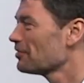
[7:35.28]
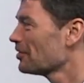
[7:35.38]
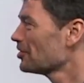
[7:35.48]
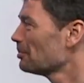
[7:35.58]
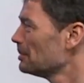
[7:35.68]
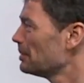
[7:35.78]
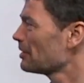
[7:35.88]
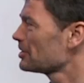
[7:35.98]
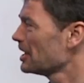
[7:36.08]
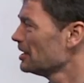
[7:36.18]
before, normally
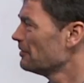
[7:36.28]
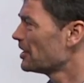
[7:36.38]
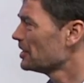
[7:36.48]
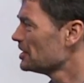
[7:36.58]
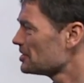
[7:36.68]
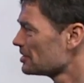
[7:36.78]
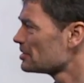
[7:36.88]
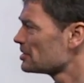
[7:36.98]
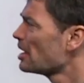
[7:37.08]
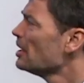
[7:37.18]
about daily
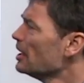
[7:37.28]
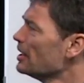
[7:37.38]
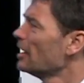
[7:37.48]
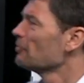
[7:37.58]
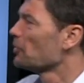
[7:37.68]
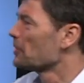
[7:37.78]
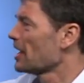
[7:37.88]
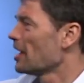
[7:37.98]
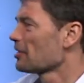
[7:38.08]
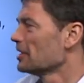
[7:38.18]
variations. And when we
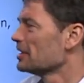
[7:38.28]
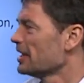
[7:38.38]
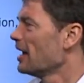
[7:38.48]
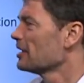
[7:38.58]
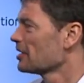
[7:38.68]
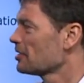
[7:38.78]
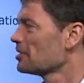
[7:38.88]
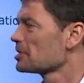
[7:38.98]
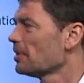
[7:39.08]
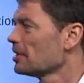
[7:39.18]
calculate that, it
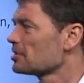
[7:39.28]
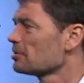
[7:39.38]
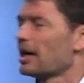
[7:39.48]
corresponds